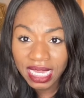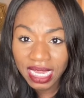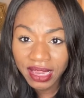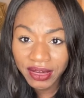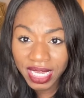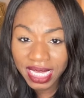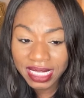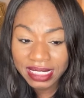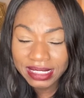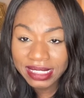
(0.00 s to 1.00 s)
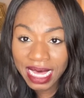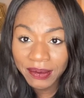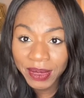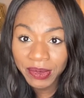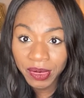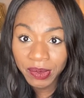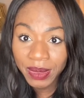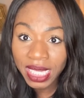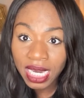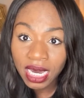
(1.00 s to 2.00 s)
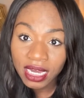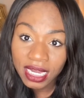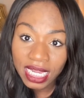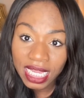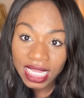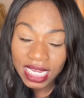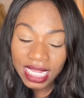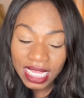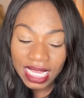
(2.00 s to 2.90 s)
areas that we were weak on.